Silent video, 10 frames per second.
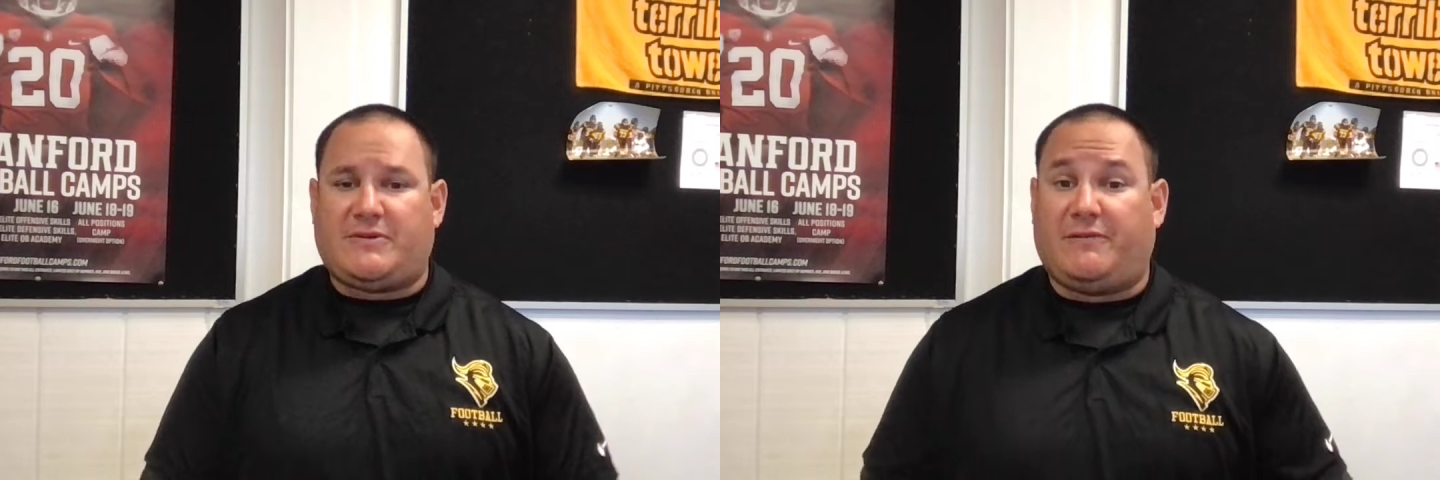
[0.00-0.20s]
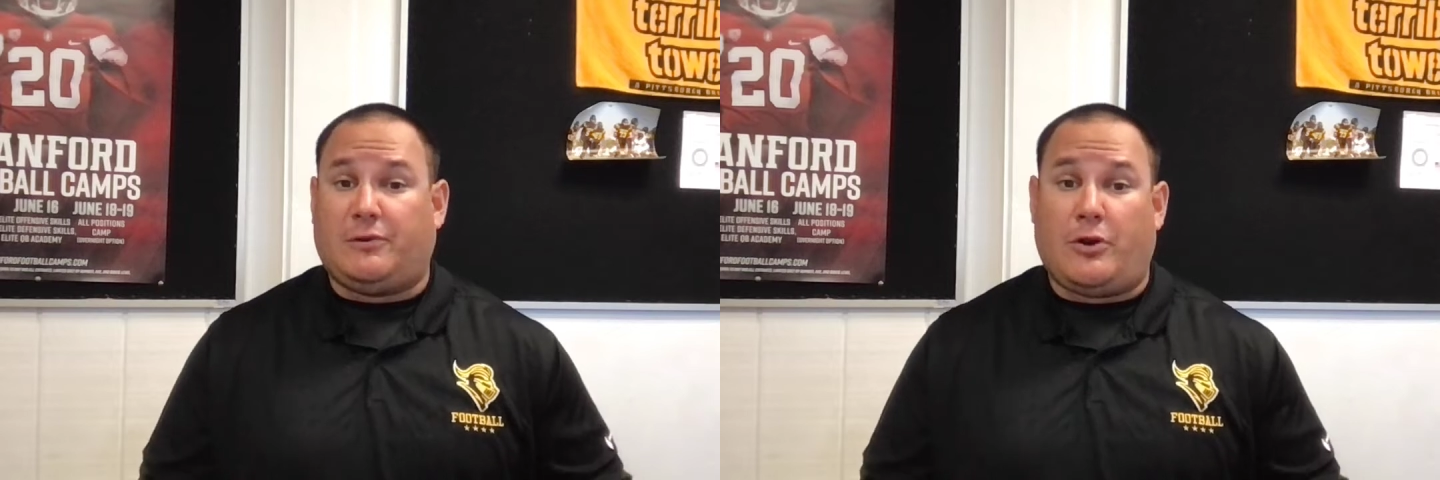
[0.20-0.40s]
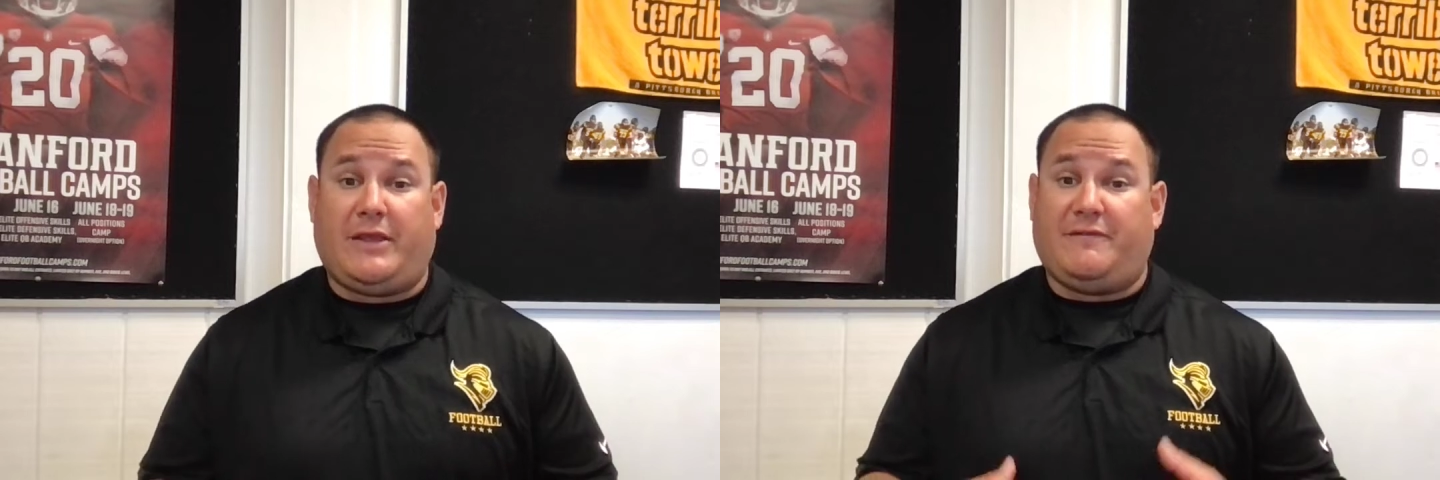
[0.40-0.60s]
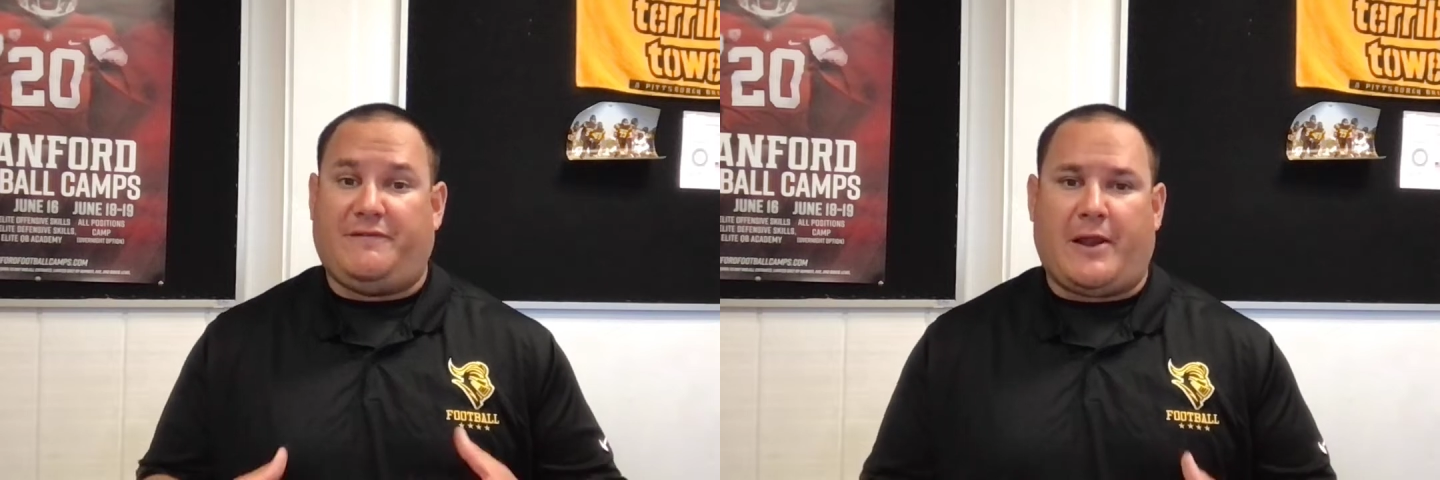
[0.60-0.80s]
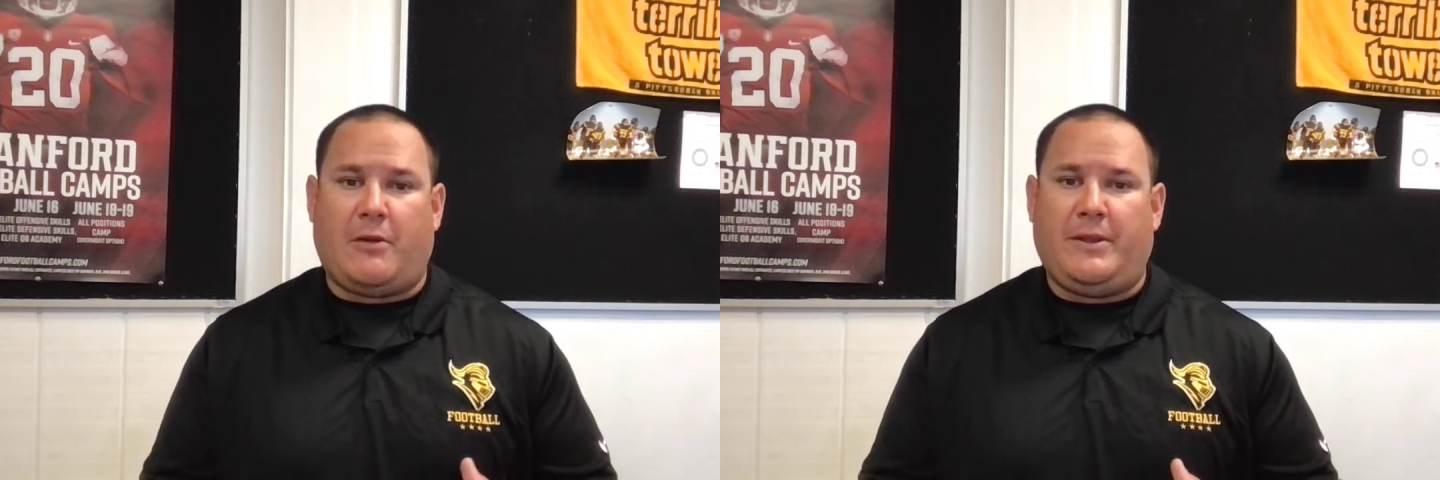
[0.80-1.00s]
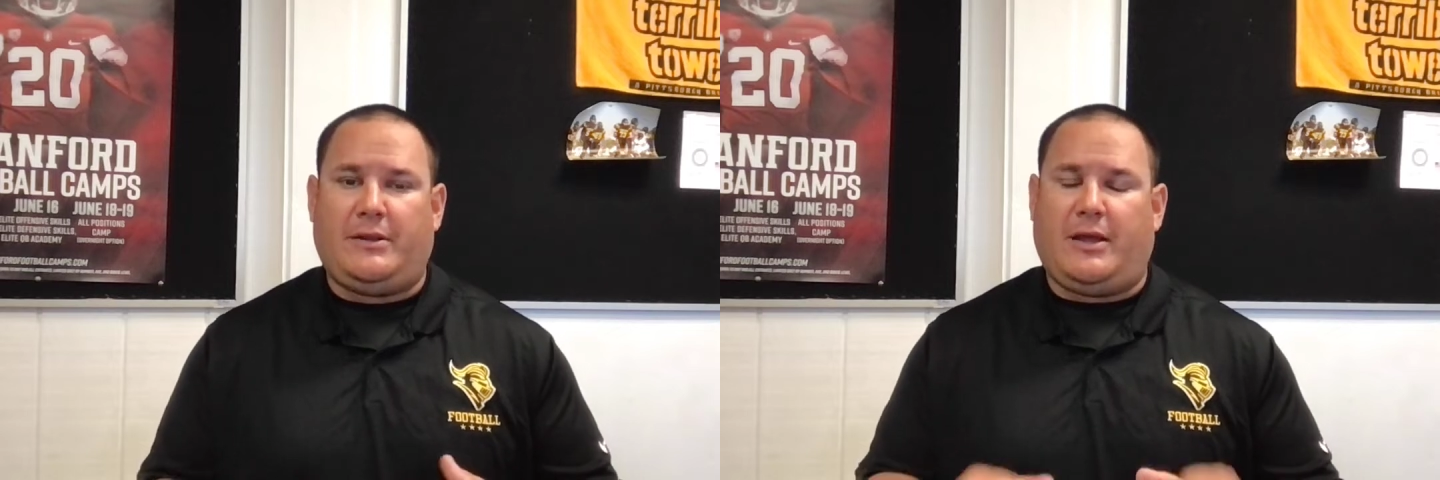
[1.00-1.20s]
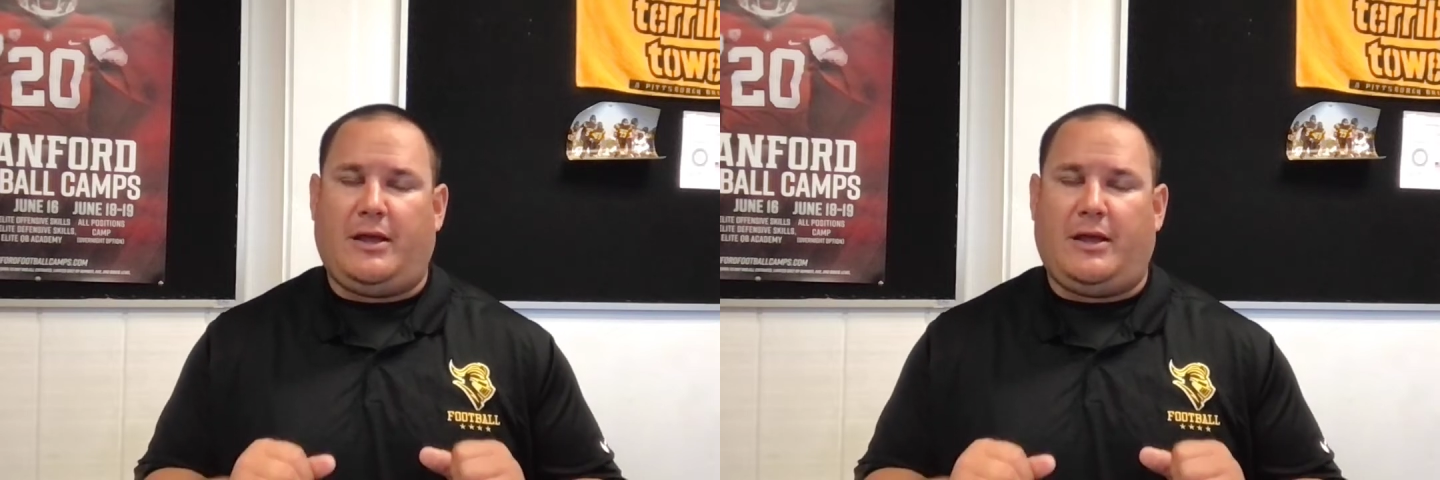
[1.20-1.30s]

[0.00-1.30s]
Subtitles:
of learning environment,